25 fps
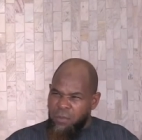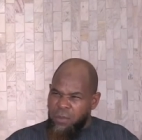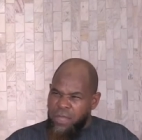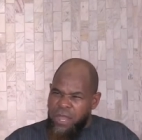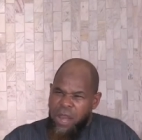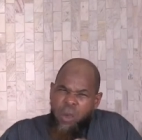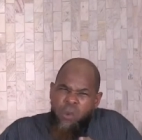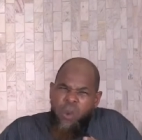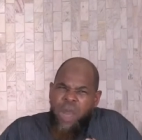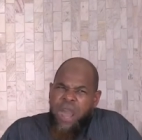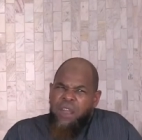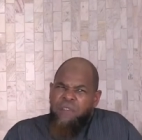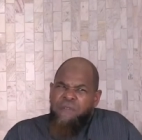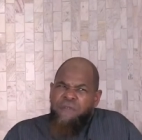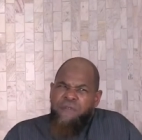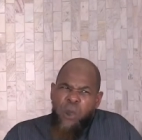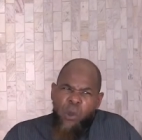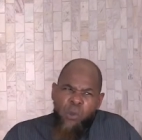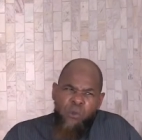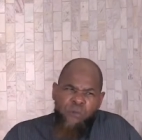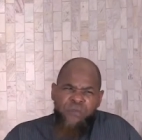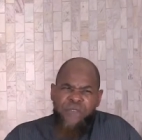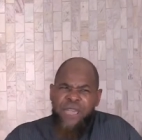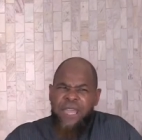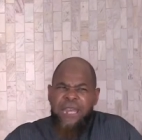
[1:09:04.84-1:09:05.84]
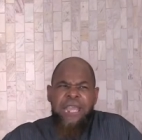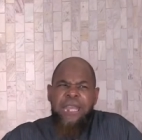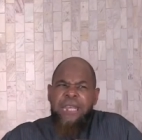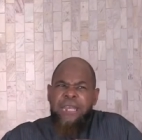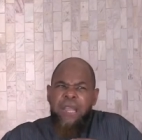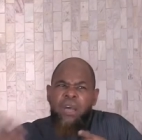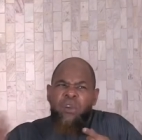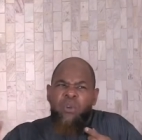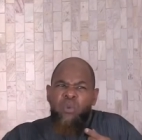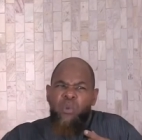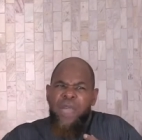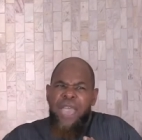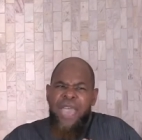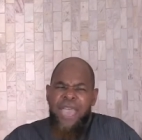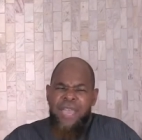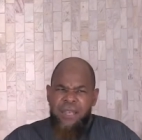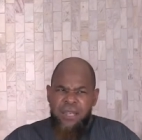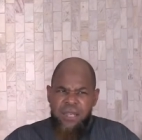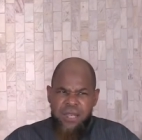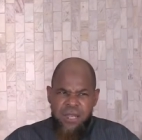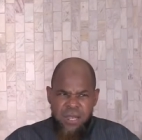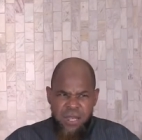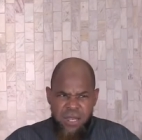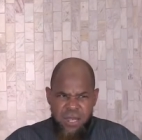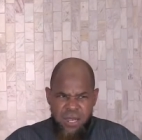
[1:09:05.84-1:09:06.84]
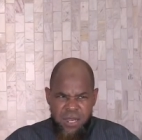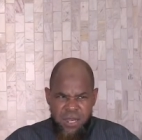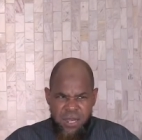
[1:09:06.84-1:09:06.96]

We don't want to vote for any knucklehead.